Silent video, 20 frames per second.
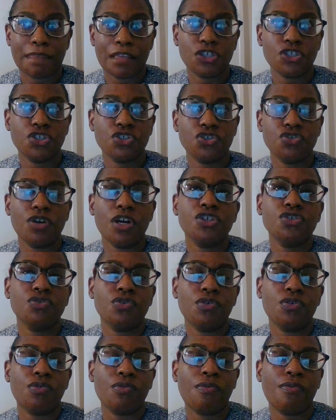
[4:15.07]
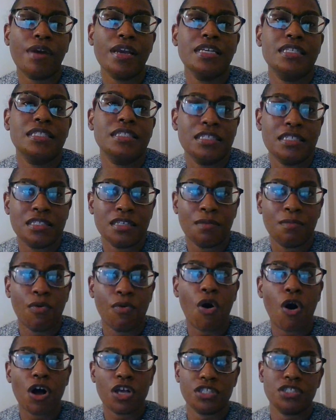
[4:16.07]
structural racism
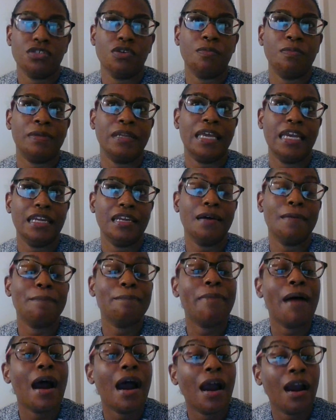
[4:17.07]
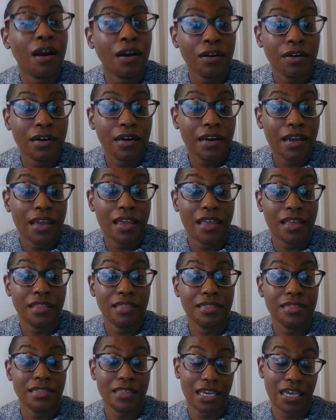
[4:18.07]
also played a part
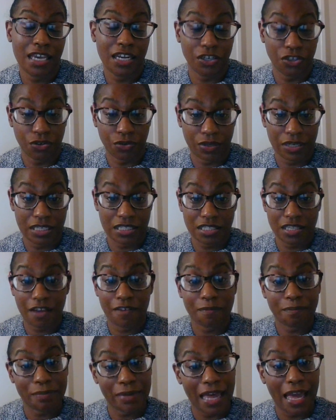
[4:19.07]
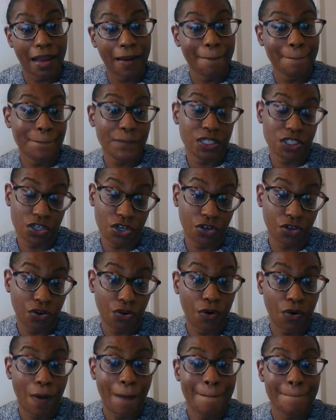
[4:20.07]
in the increase of Black
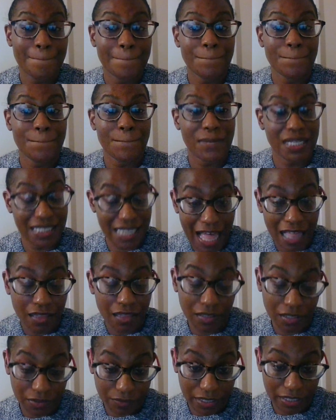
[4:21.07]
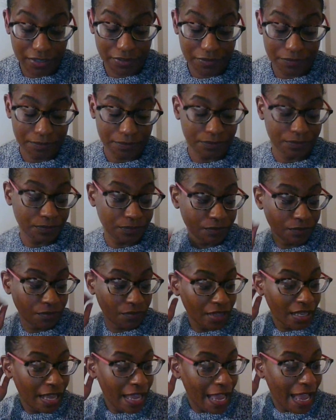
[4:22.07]
maternal mortality rate.
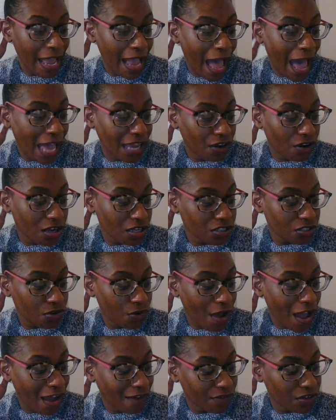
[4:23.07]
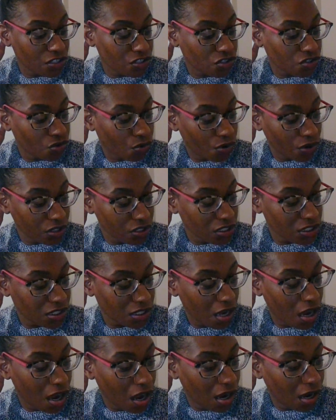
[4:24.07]
I also have a source
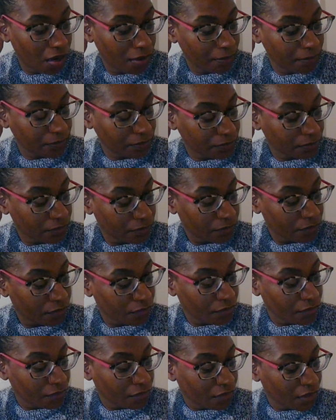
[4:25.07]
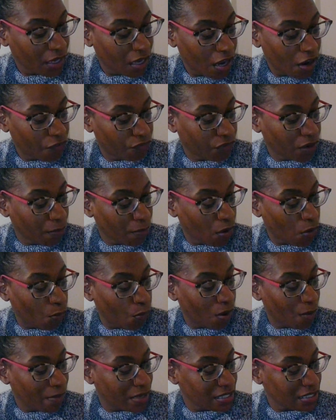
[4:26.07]
from a
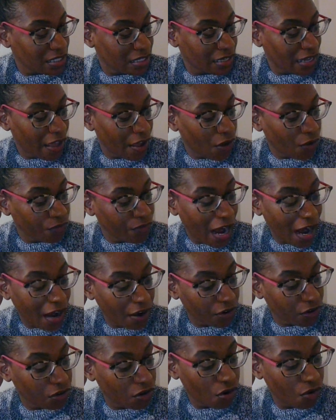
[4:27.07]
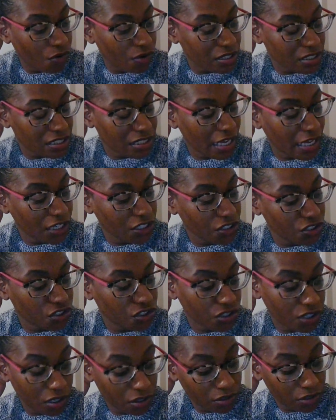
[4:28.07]
Women's in Health article in Sage
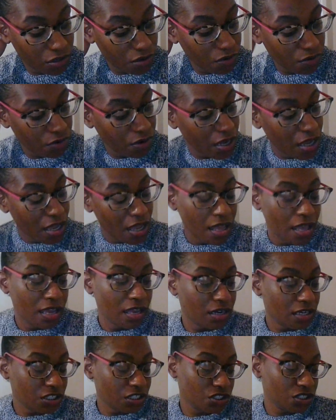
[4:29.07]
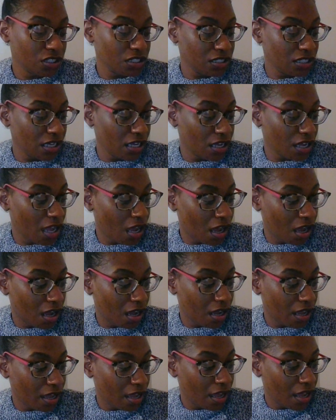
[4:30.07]
Journal, and it's just
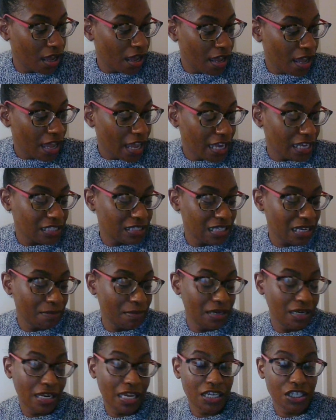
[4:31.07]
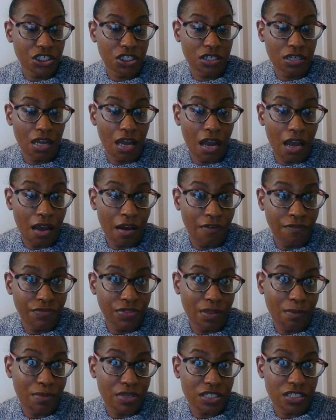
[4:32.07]
the examination of
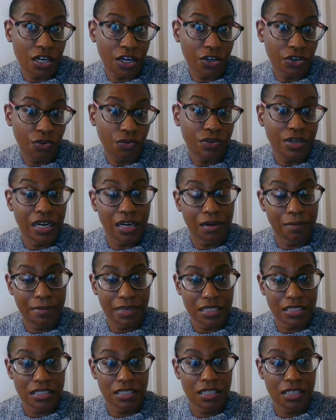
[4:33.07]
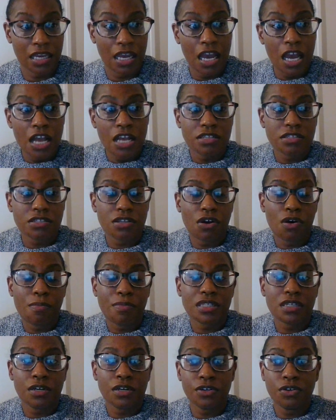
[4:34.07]
the maternal near miss. So
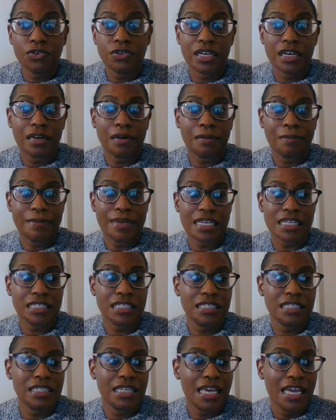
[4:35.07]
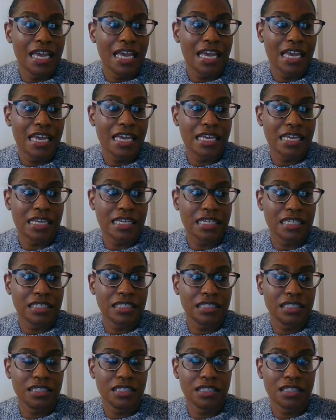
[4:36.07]
maternal near miss
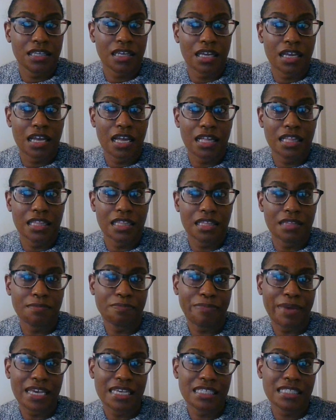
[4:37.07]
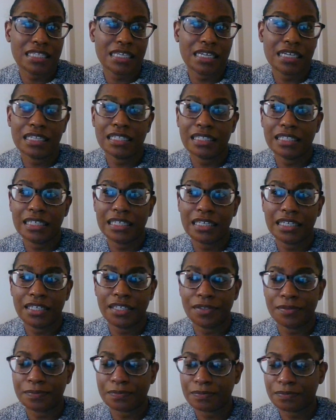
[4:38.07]
is
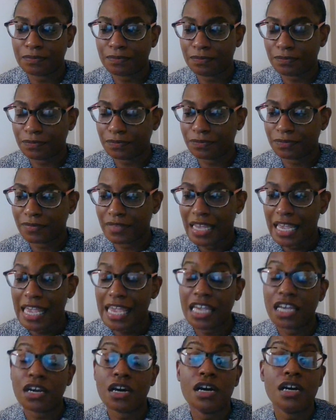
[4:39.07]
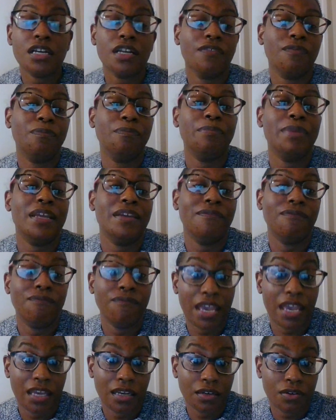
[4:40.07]
basically, it could have been
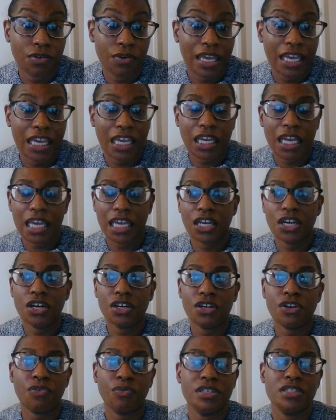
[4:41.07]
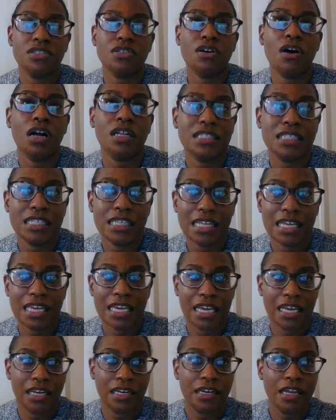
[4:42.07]
fatal. It could have resulted
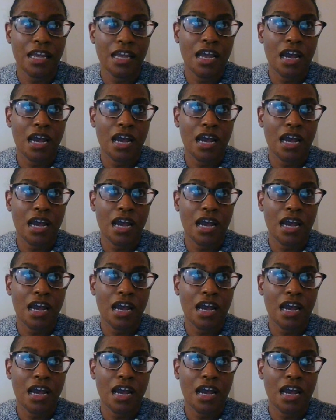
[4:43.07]
in